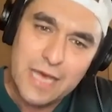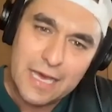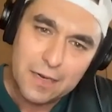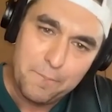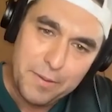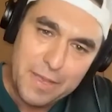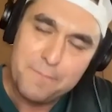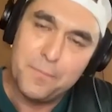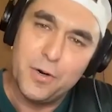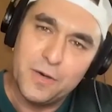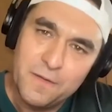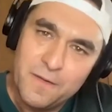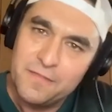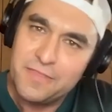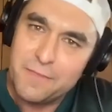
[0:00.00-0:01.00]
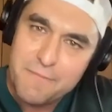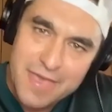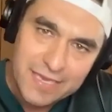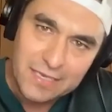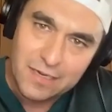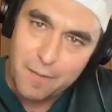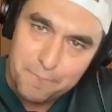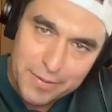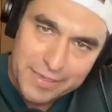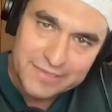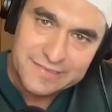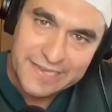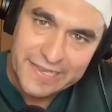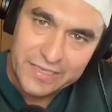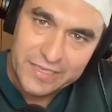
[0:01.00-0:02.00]
a lot of people, they're making a
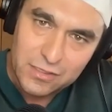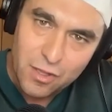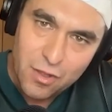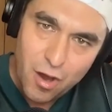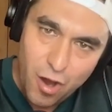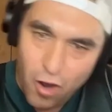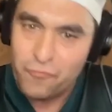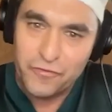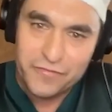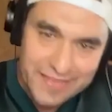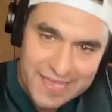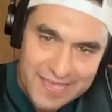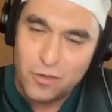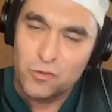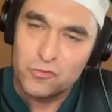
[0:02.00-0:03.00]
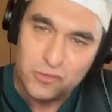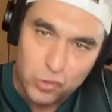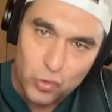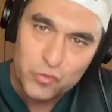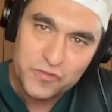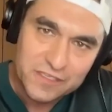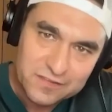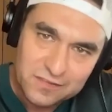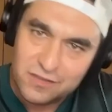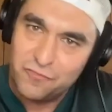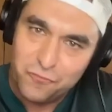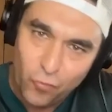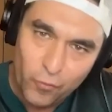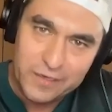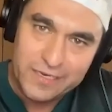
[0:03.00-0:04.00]
big deal over the Eagles losing to
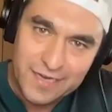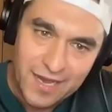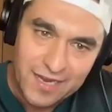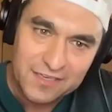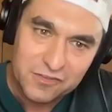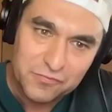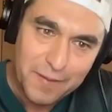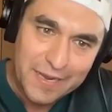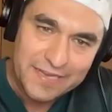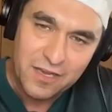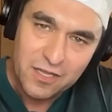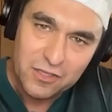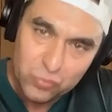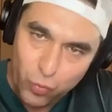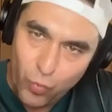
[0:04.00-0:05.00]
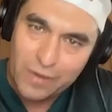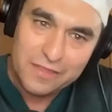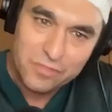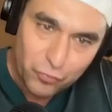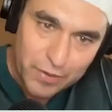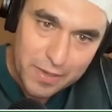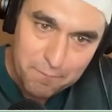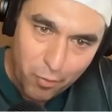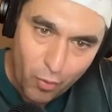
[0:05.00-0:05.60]
the 49ers by 23